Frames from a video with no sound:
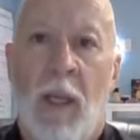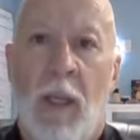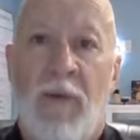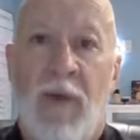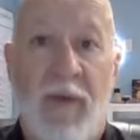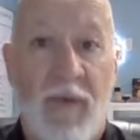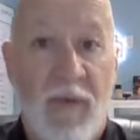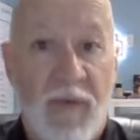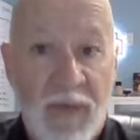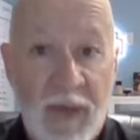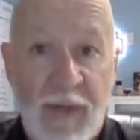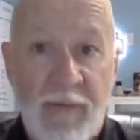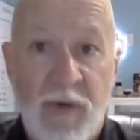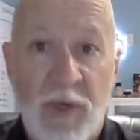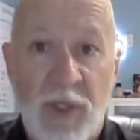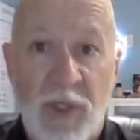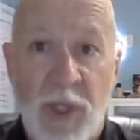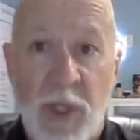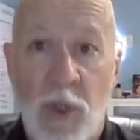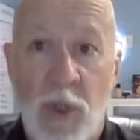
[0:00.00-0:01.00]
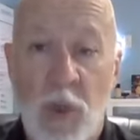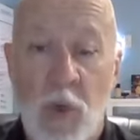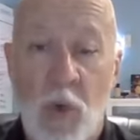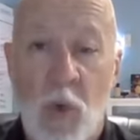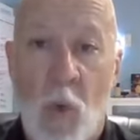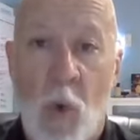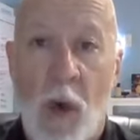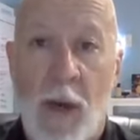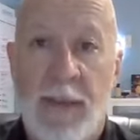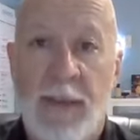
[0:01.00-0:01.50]
favorite flavors, you
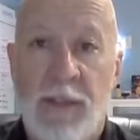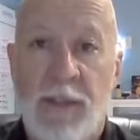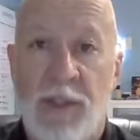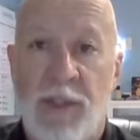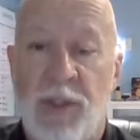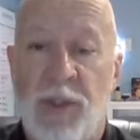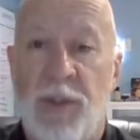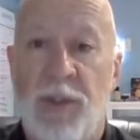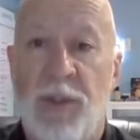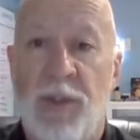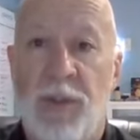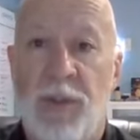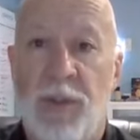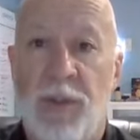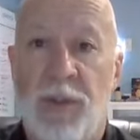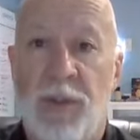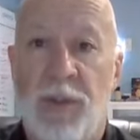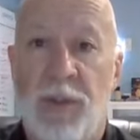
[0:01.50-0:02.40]
want to